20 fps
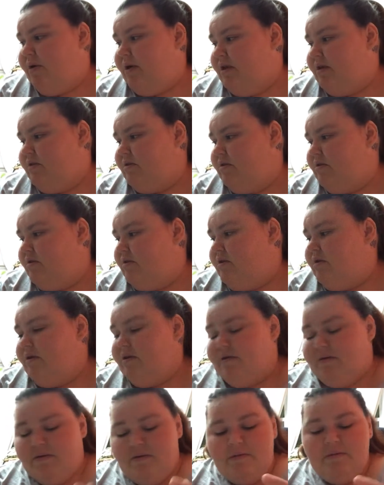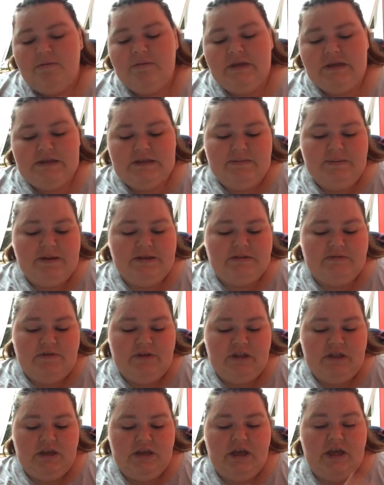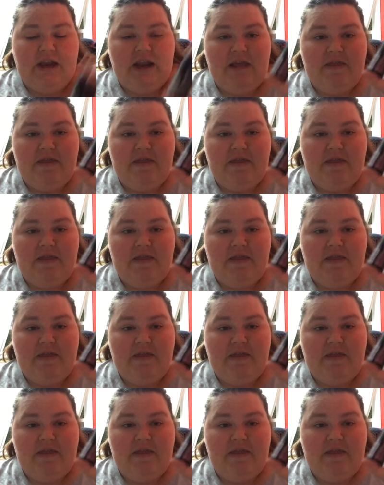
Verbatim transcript: and this smells really good.